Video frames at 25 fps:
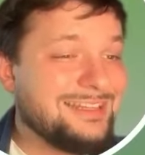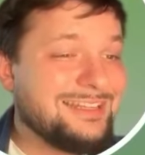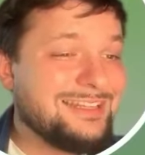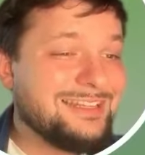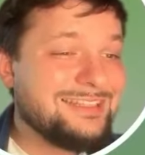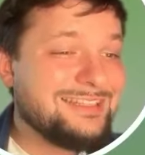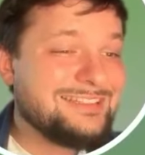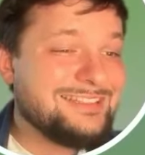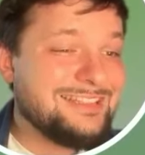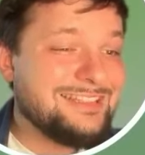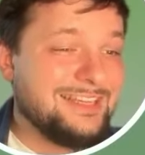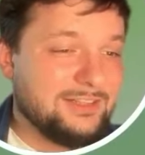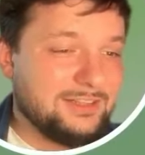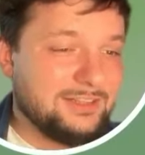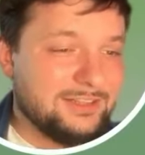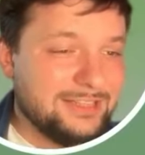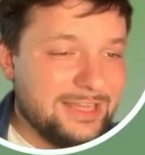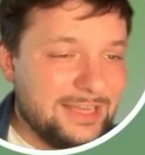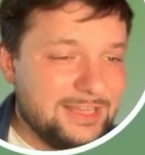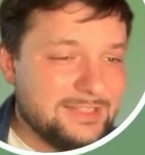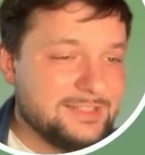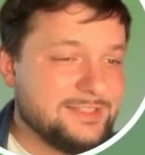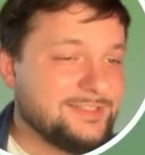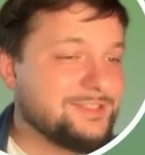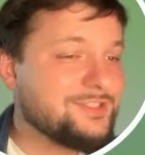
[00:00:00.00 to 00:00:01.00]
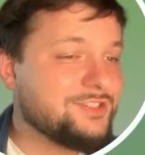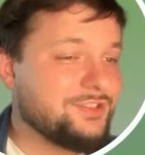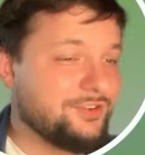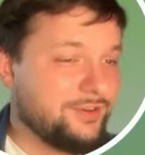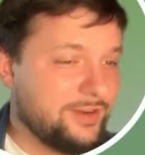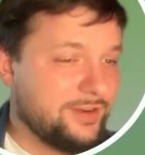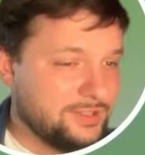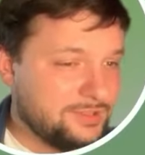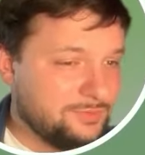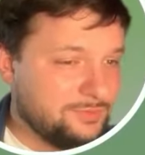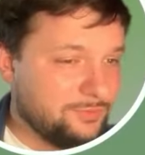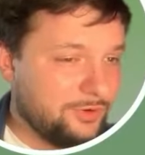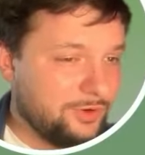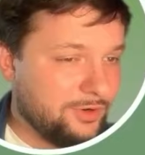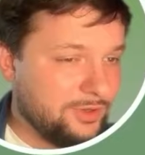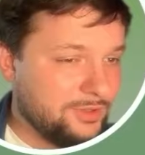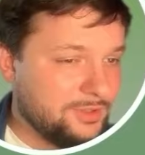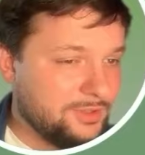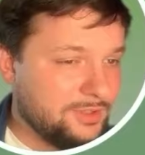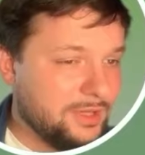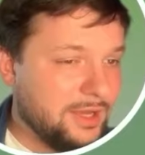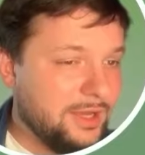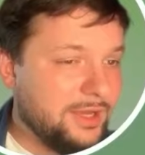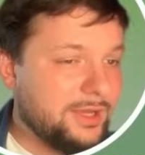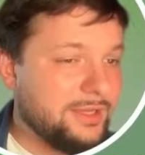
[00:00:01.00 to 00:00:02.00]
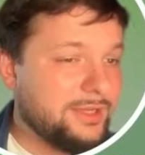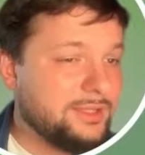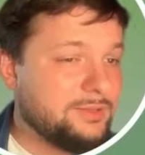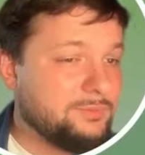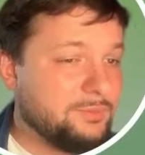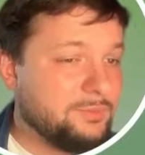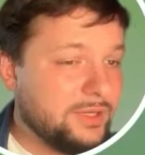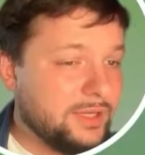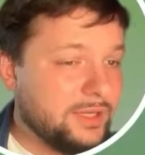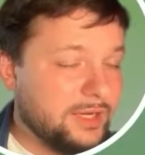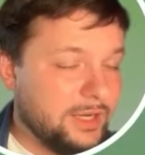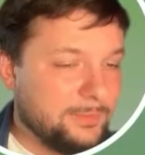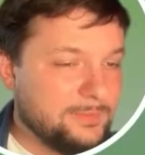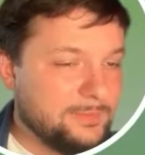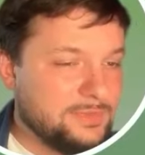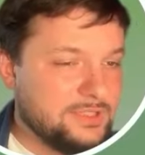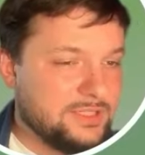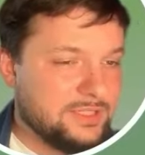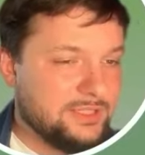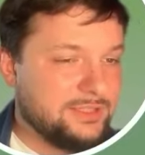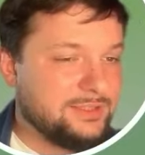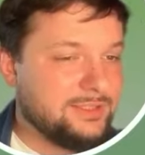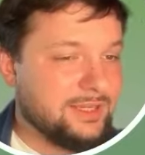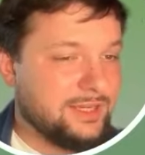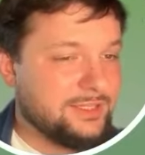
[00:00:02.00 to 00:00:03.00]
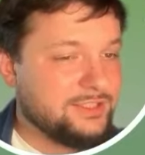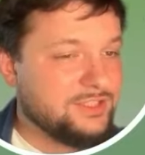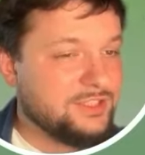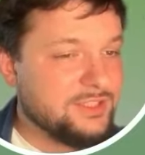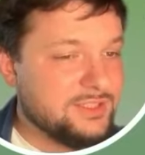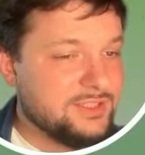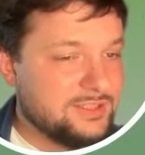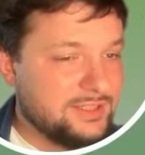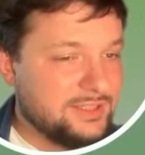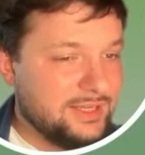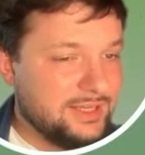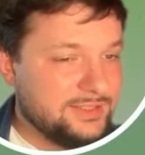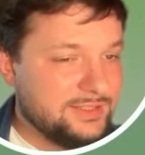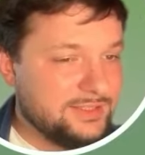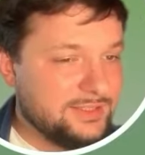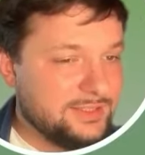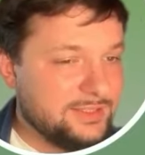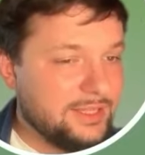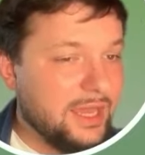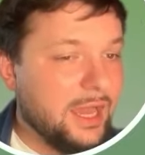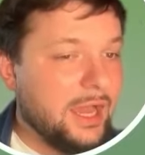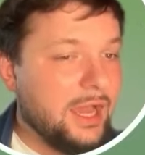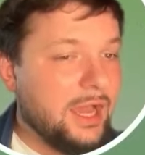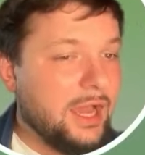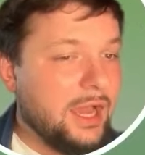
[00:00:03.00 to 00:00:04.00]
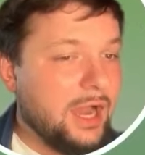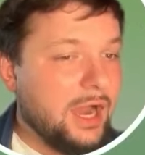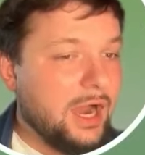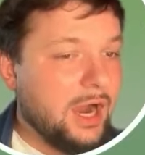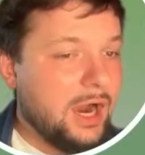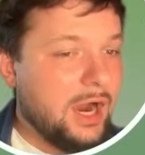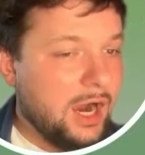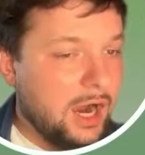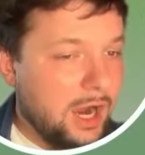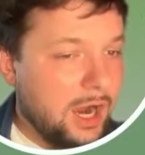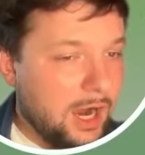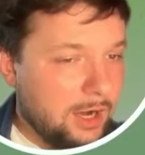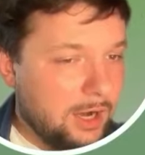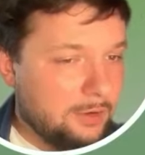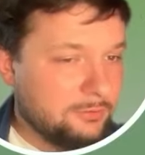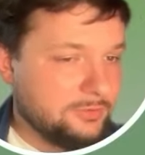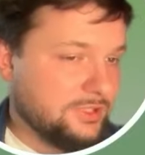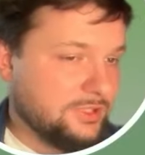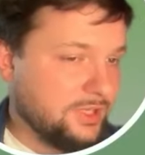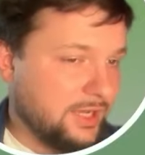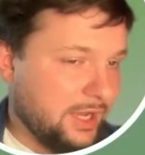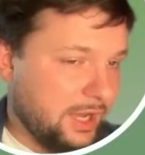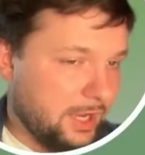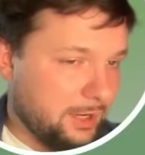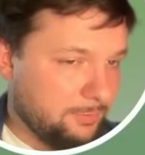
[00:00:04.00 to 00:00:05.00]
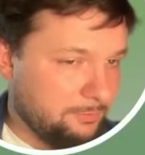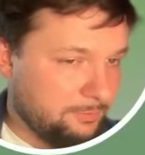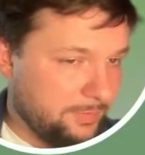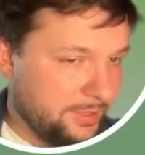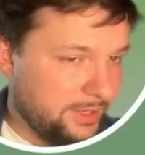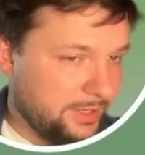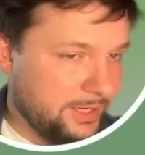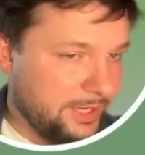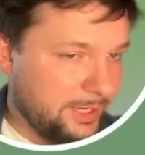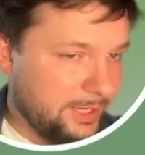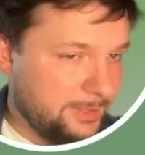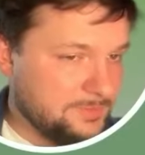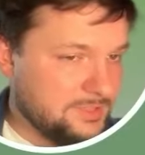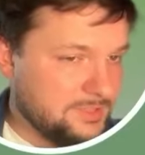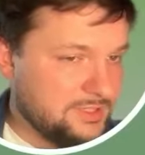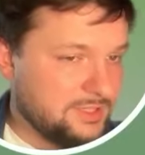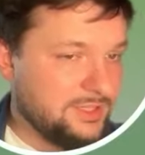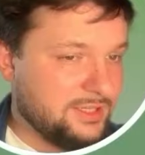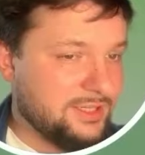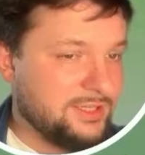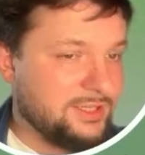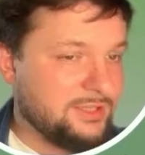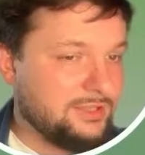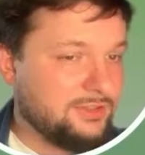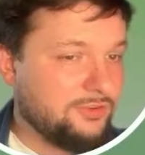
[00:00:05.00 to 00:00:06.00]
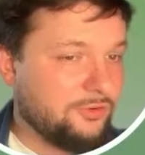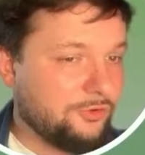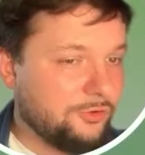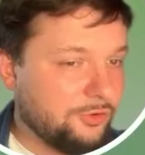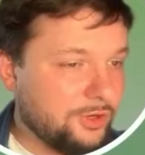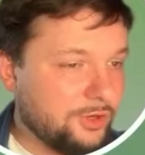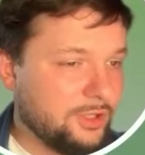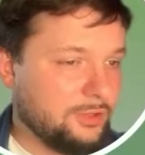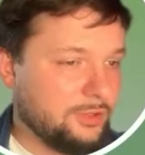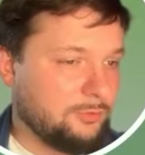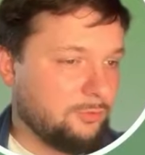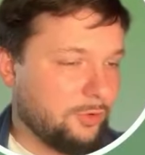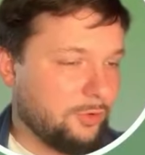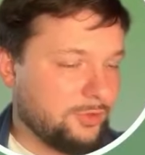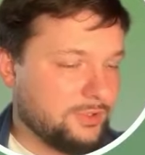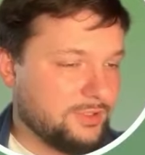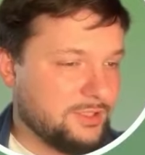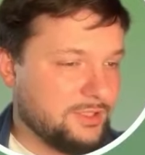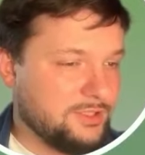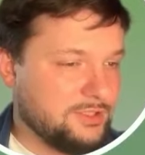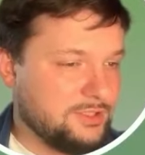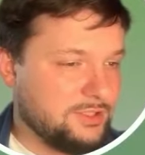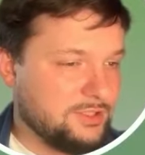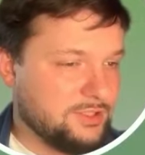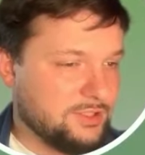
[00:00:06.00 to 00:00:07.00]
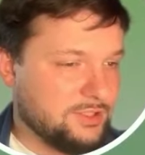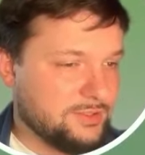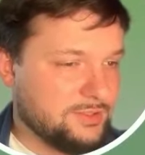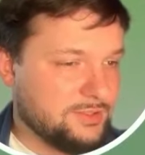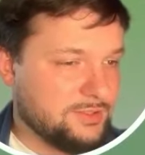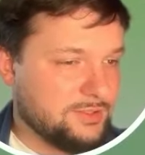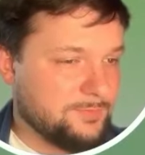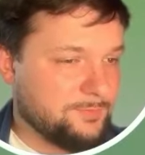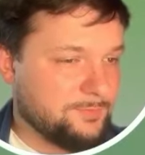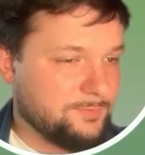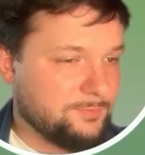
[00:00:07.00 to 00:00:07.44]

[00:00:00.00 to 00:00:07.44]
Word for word: the less transparent it becomes in understanding how the app behaves in real world conditions.